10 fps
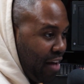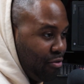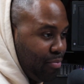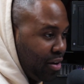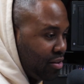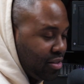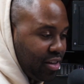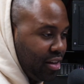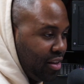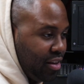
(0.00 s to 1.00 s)
Have you been
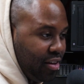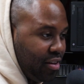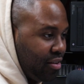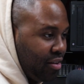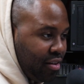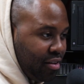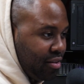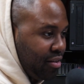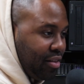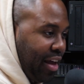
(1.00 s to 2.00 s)
to any,
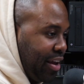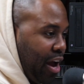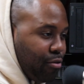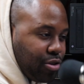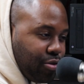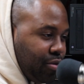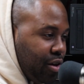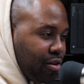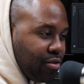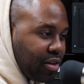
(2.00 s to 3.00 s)
like, Gower
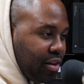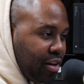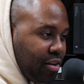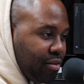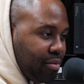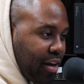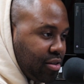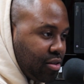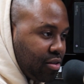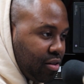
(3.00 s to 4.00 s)
Studios, any of them, like,
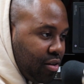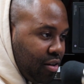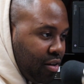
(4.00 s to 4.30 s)
just to...